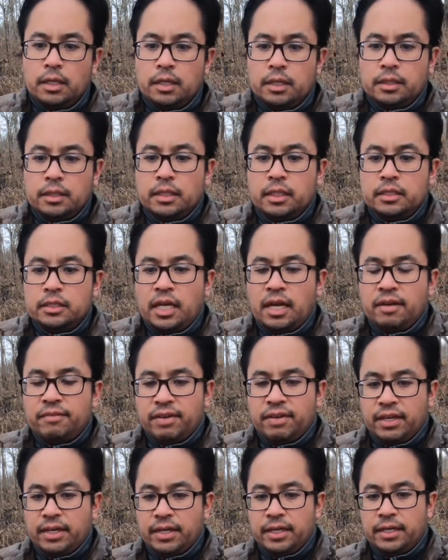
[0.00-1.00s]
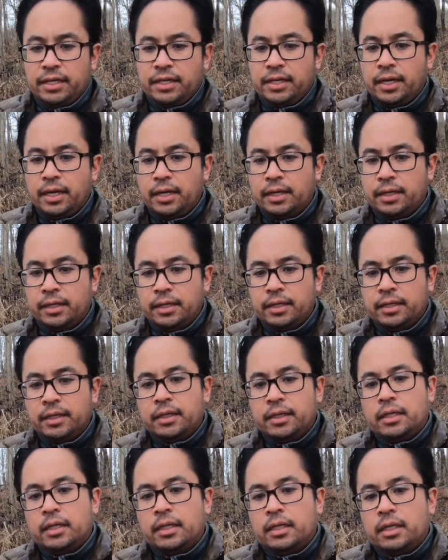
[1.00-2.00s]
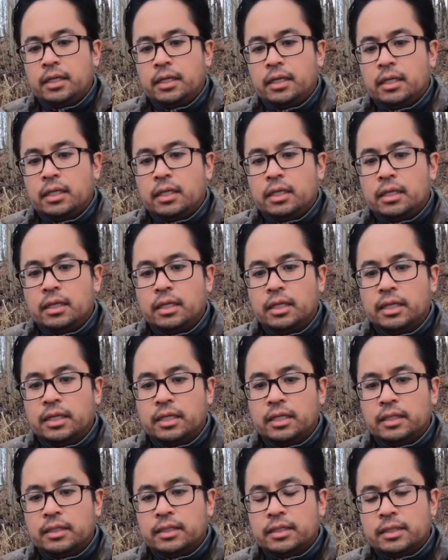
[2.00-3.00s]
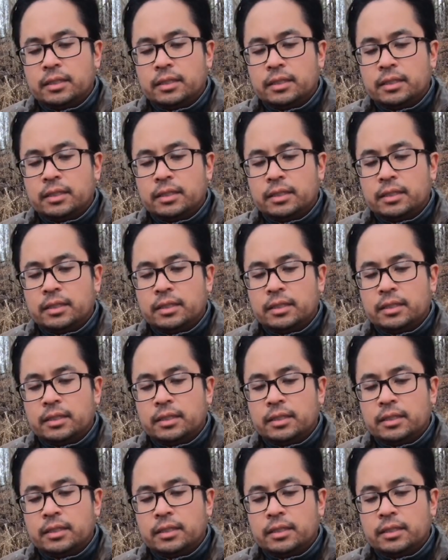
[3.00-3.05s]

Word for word: Does have a little